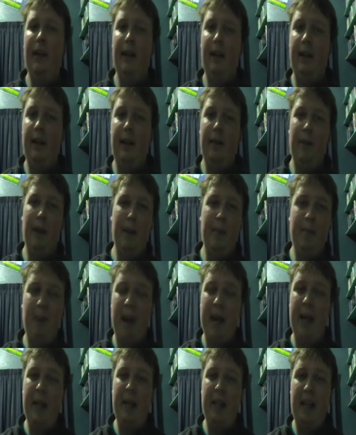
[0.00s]
And
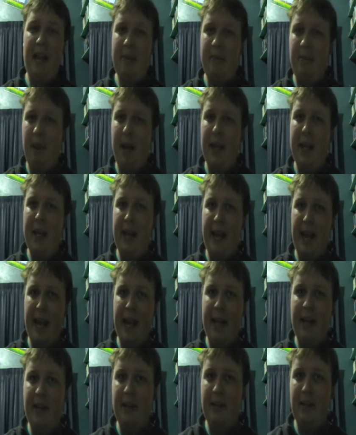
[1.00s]
by the
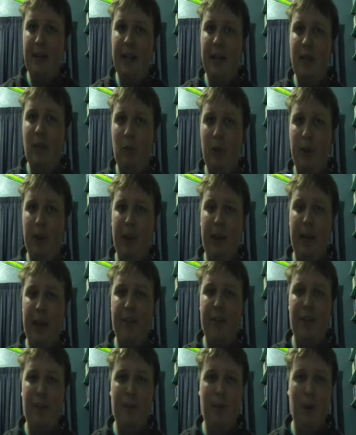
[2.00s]
end, it will
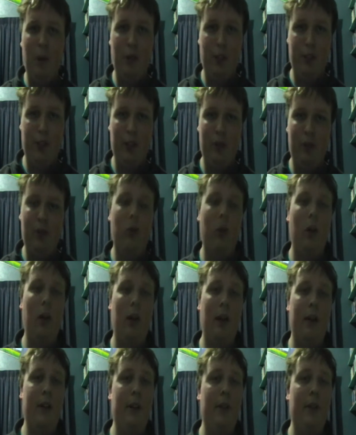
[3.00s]
have an emotional draw on